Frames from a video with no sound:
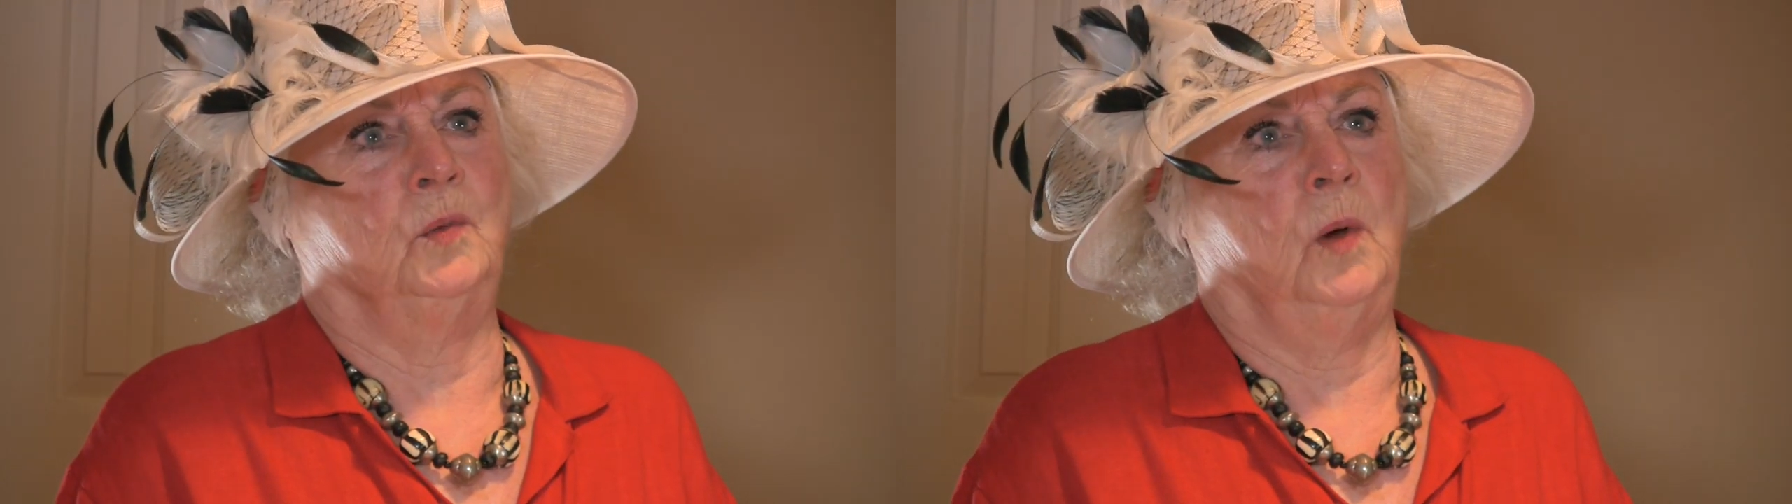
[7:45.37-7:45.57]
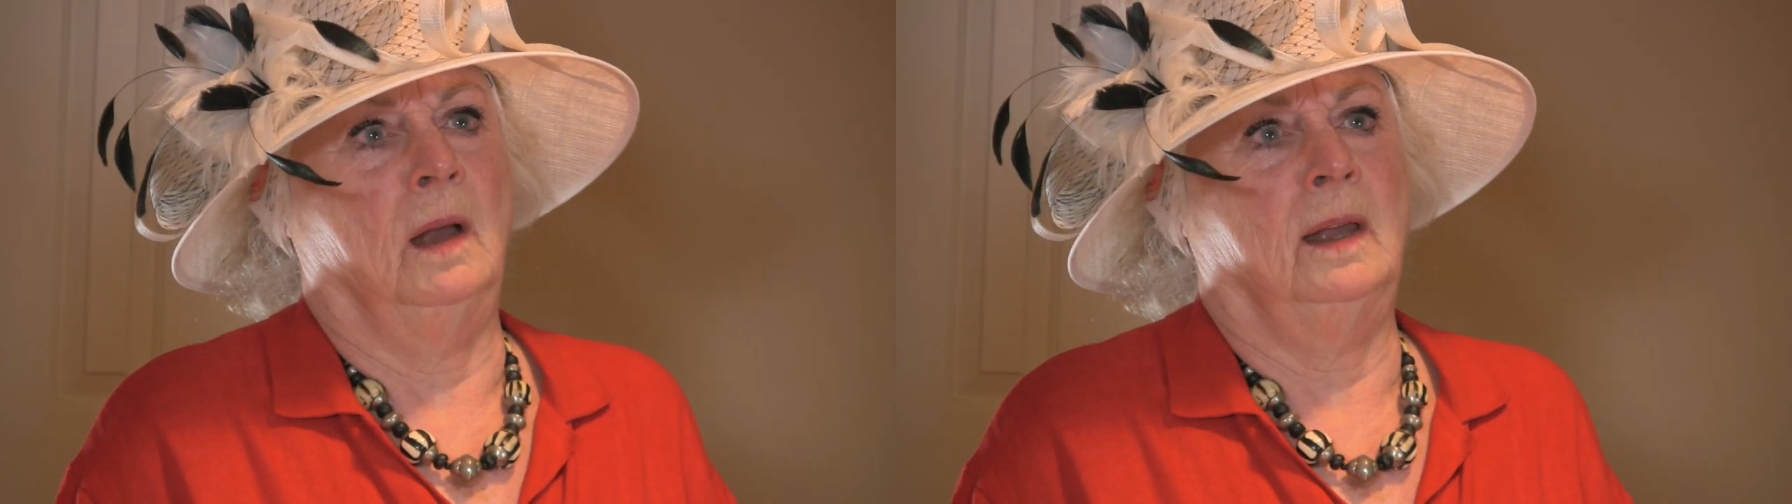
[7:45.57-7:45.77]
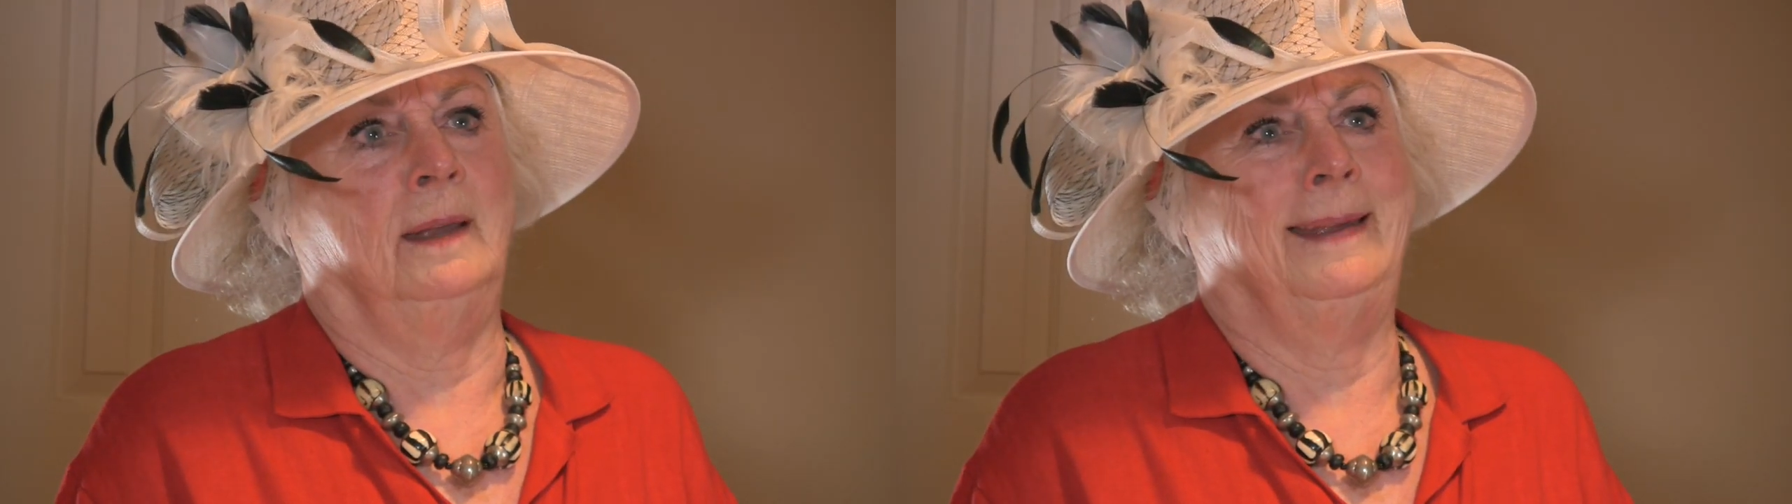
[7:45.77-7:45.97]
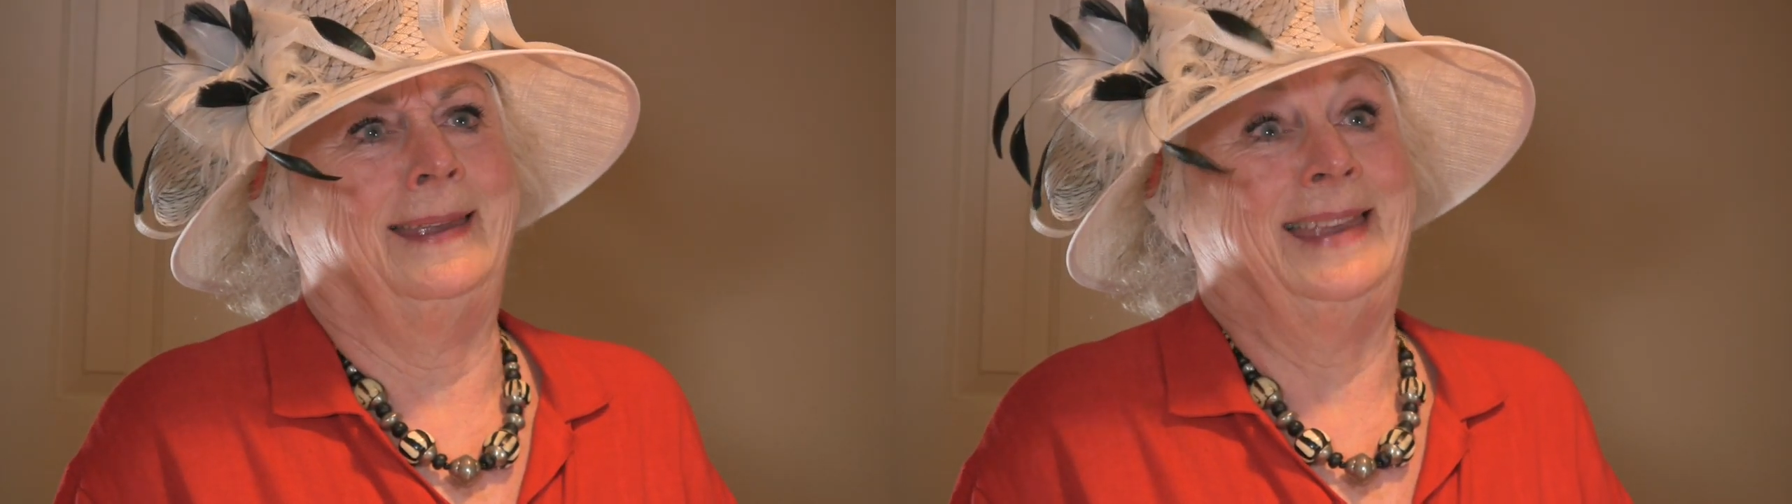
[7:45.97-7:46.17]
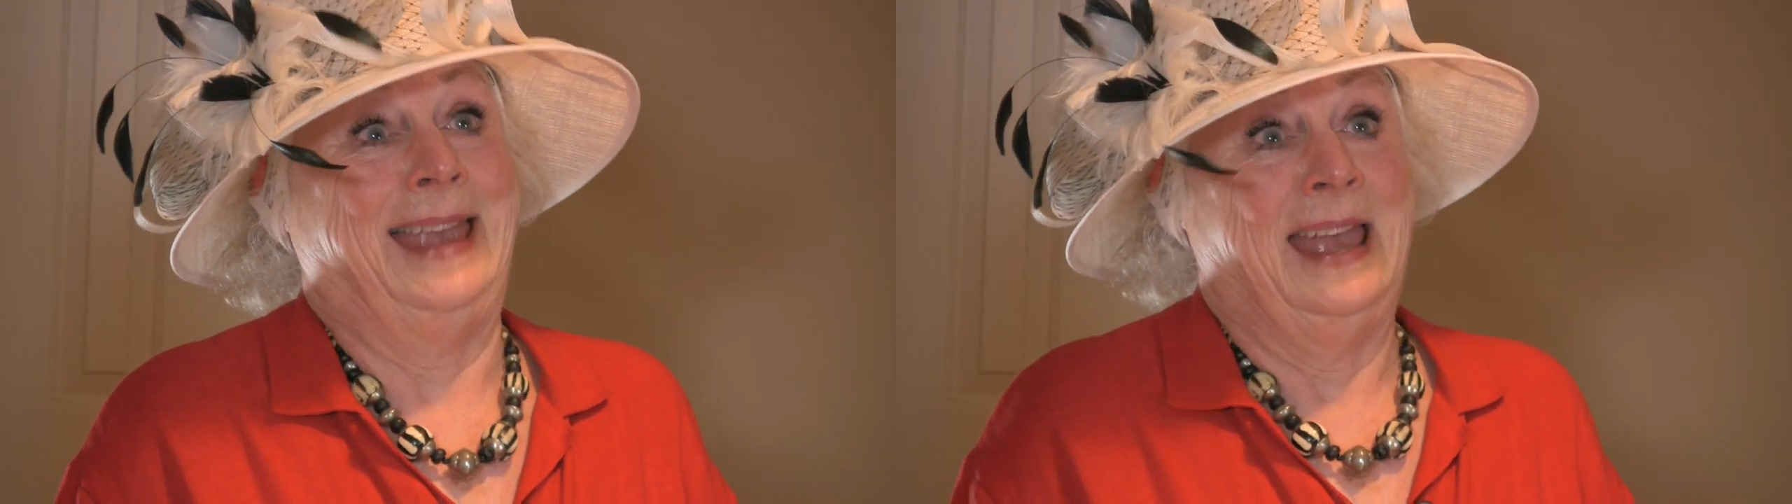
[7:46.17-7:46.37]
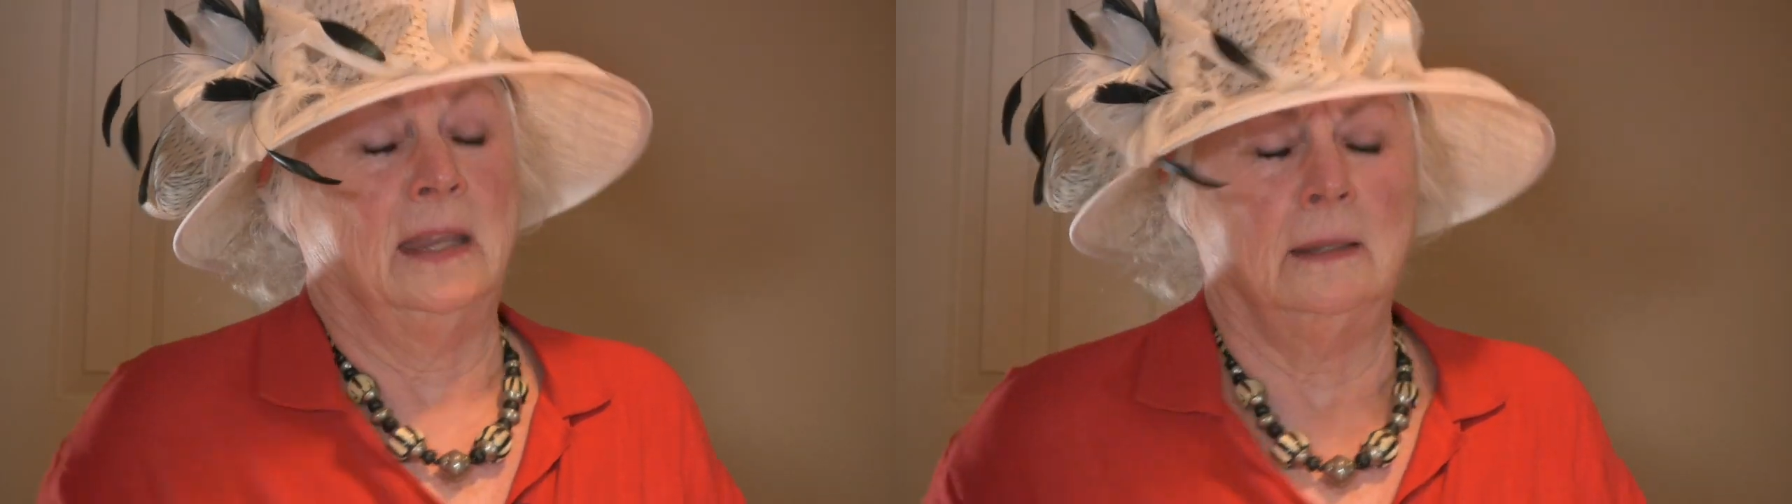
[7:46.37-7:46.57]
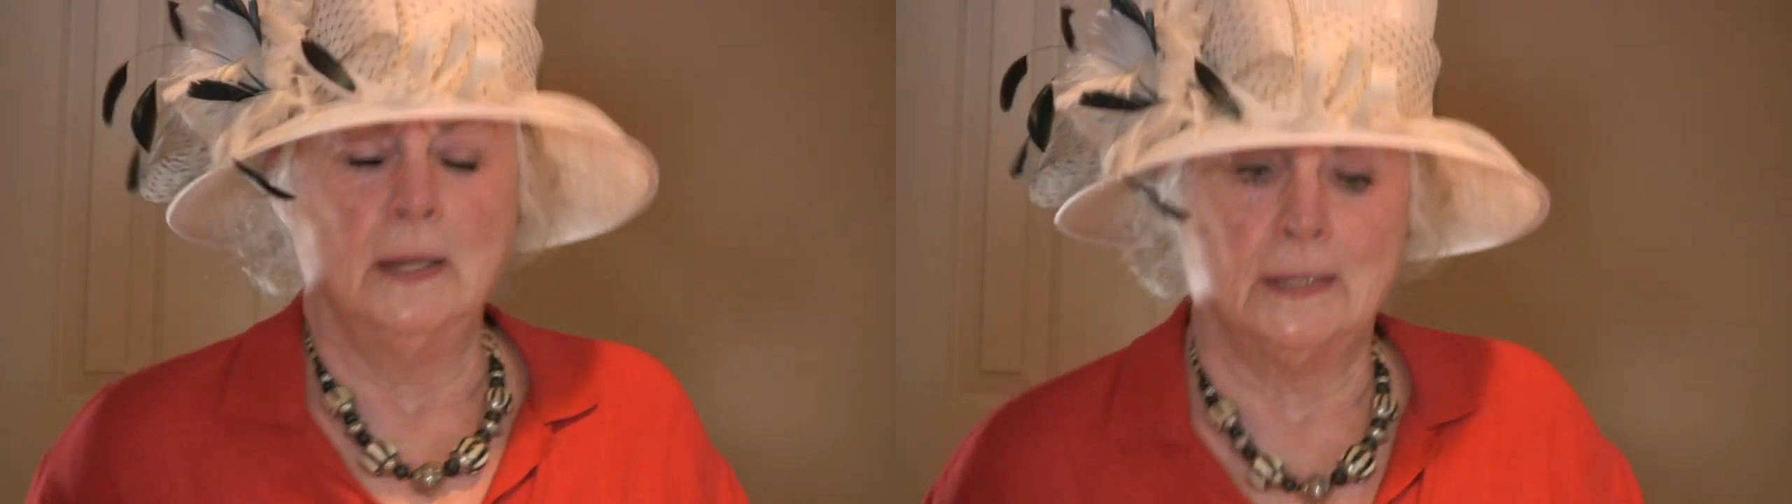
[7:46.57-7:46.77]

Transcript: drunk again.